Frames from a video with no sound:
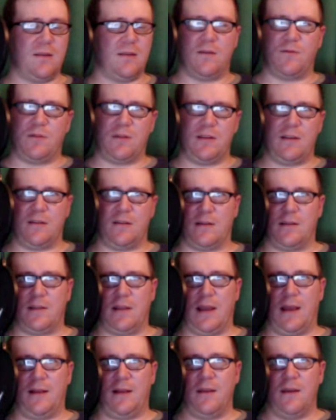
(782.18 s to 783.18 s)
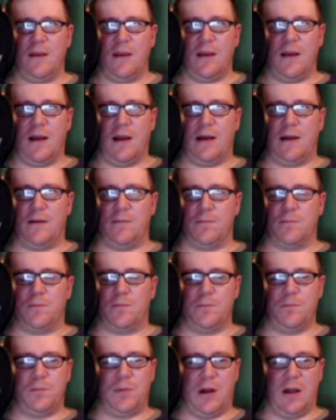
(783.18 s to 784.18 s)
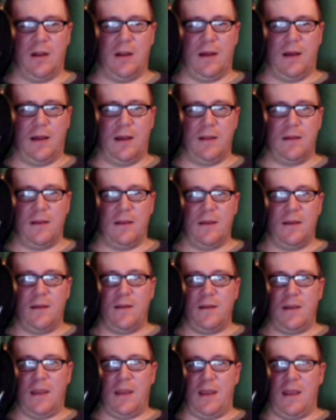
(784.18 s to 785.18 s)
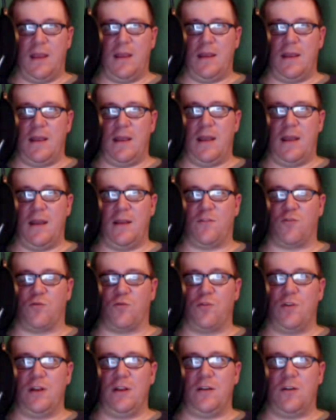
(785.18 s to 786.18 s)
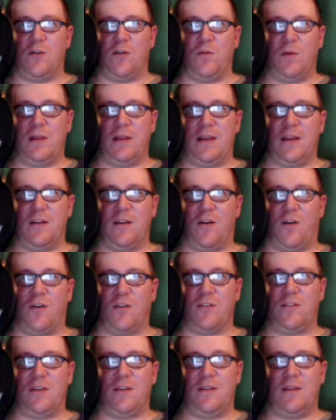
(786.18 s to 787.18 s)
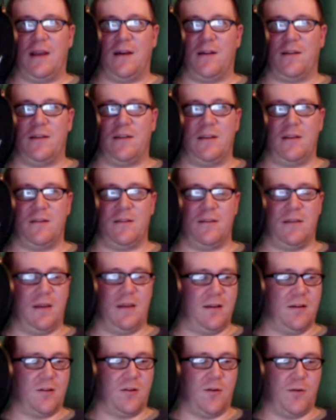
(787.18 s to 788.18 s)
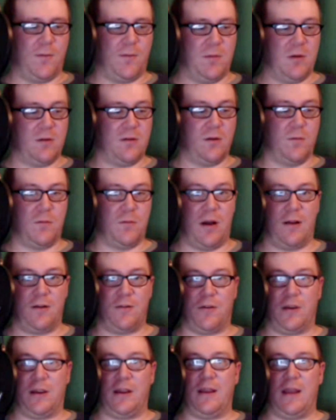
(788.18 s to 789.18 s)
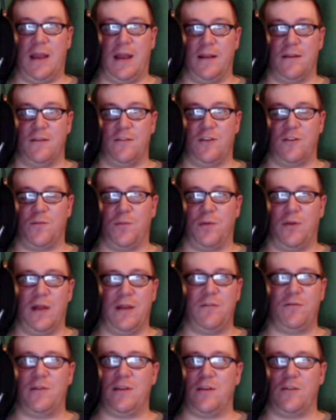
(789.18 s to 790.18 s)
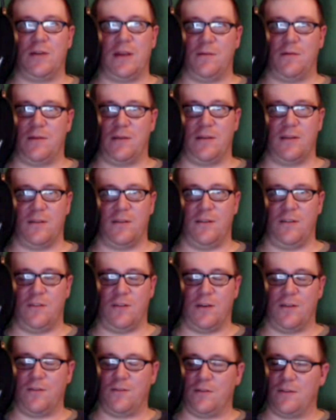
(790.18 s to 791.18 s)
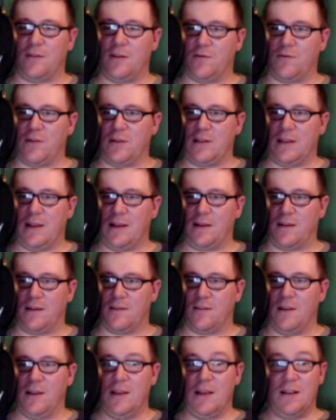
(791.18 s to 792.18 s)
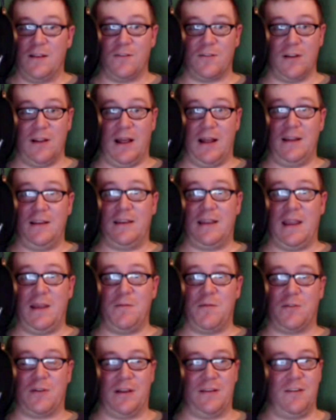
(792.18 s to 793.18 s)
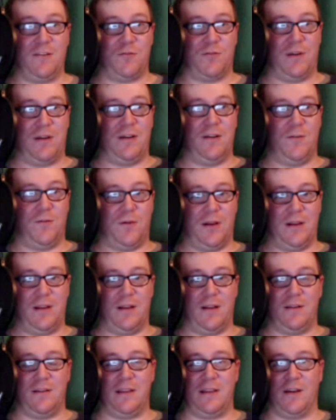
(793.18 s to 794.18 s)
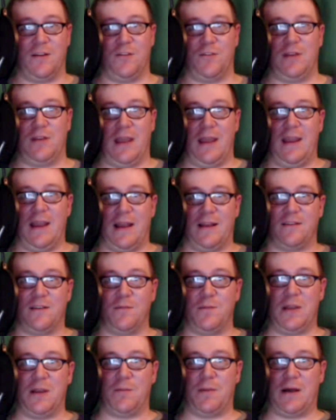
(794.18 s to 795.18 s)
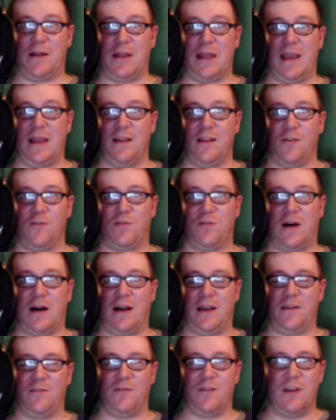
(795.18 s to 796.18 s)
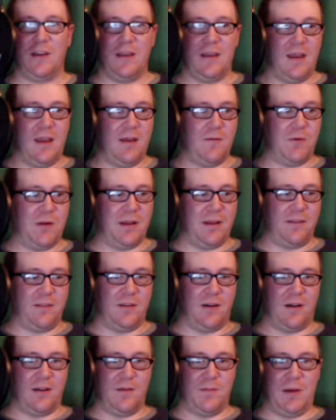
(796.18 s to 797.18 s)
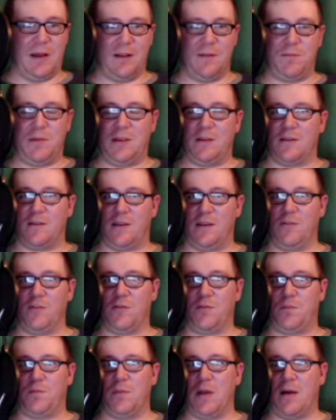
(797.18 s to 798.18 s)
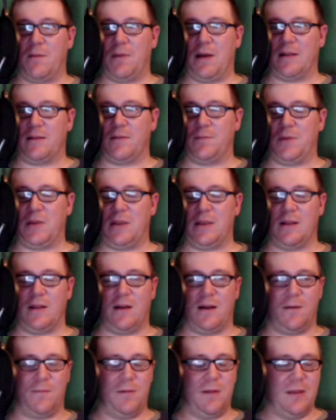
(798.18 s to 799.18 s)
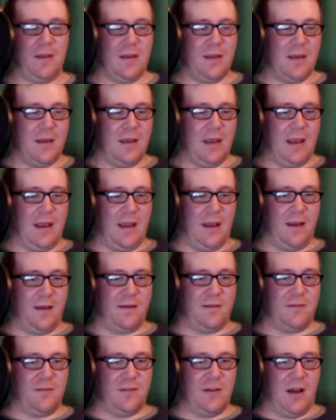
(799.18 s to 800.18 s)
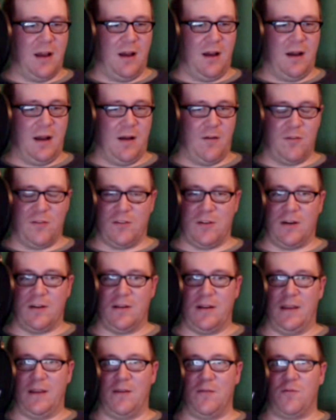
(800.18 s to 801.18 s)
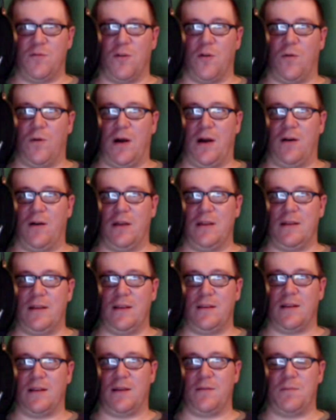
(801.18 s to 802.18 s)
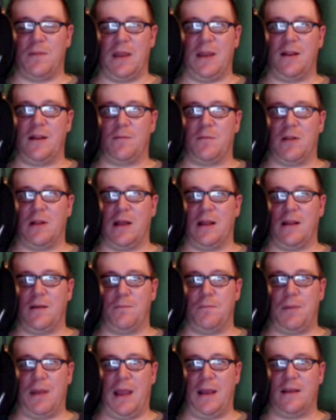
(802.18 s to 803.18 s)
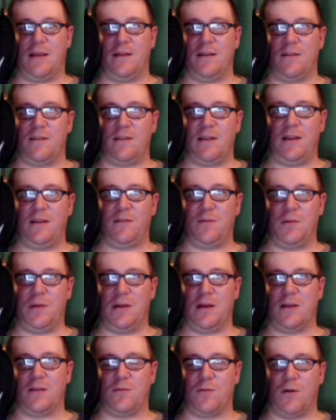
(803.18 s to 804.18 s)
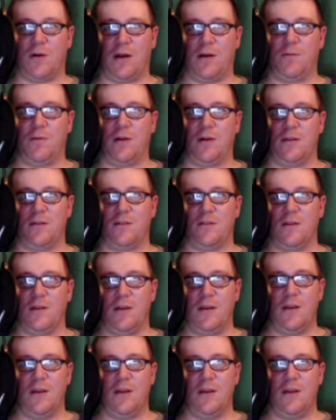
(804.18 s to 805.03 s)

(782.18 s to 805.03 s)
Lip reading: and different things like that, but it's really cool when they can all sit down in a camaraderie and just play video games against each other and stuff like that, because there's a lot of gamers. I just ran into one the other day asking me about Halo 5 and what I thought about it, because he was about to pick it up, and I was talking to him for a while, and he's like, man, I'm glad I'm back in the States, because where I was